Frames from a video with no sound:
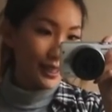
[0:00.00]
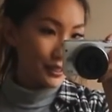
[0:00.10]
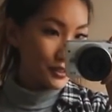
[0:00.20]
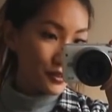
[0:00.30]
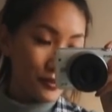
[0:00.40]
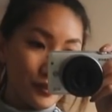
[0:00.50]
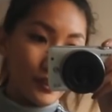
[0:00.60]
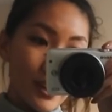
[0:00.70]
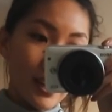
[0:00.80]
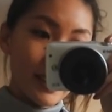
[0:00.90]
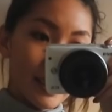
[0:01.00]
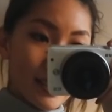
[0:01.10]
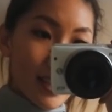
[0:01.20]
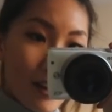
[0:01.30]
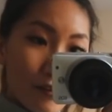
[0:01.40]
Okay, so for
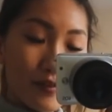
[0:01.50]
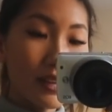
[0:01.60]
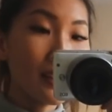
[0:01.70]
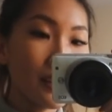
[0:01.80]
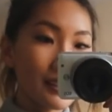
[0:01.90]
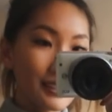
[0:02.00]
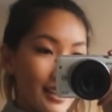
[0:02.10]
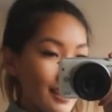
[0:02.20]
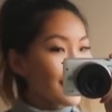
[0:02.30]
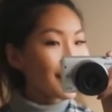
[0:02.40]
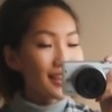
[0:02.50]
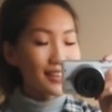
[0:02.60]
this outfit, again,